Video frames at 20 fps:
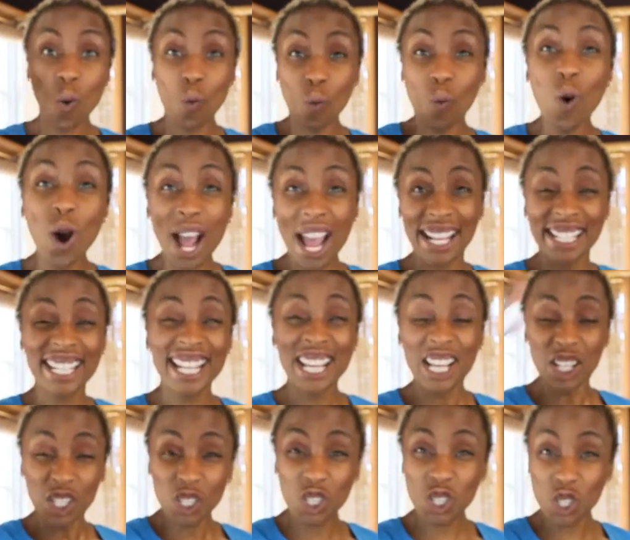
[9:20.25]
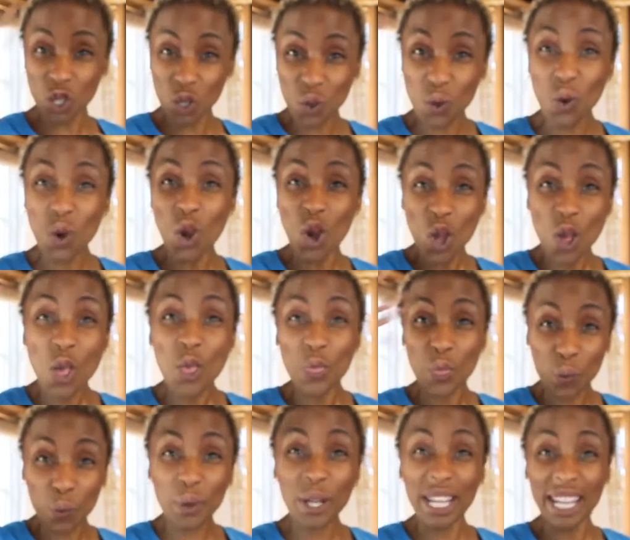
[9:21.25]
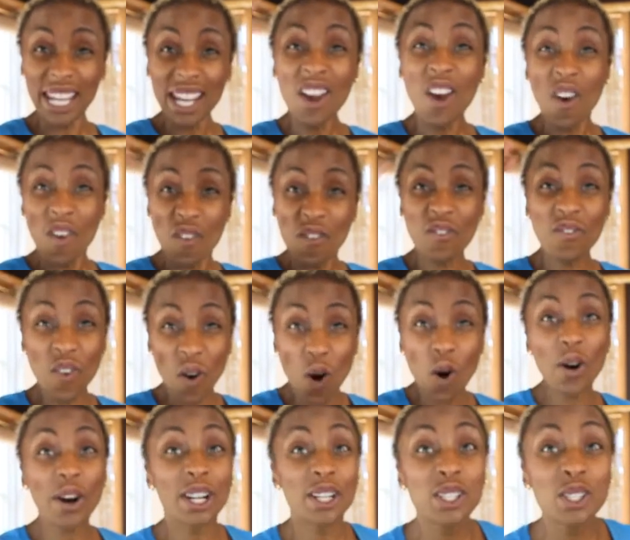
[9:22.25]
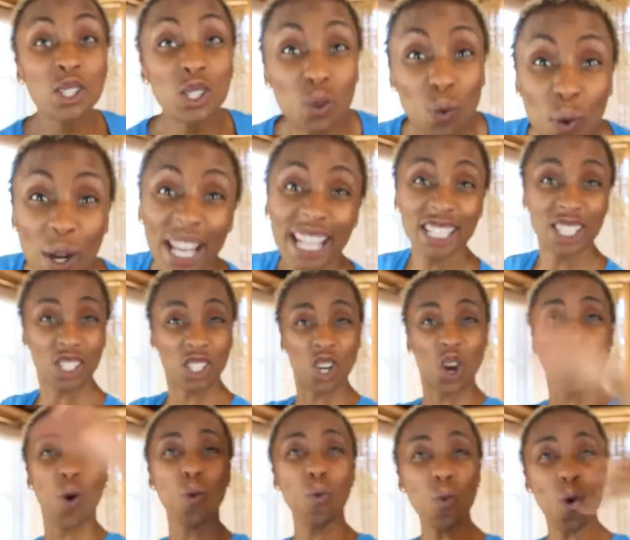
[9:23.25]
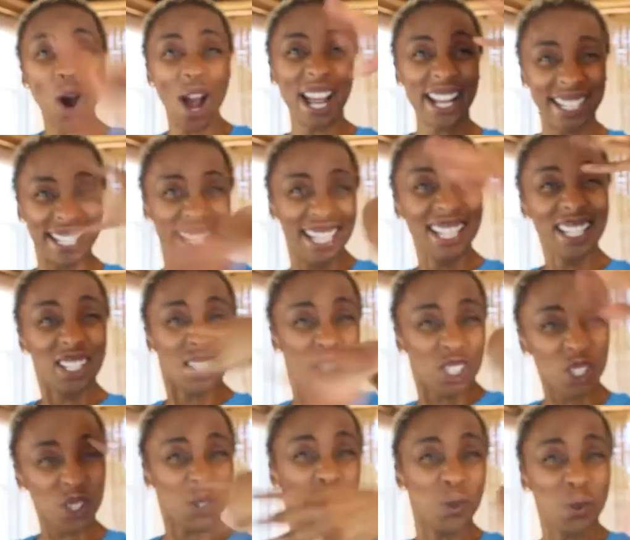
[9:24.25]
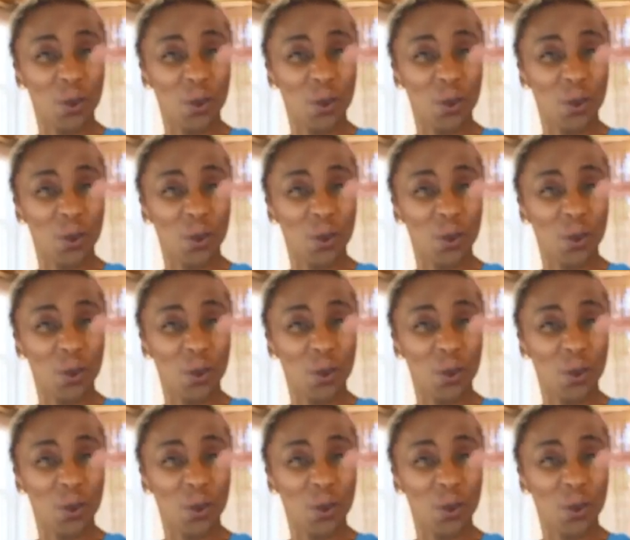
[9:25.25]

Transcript: 1, 2, 3, 4. Switch. 1, 2,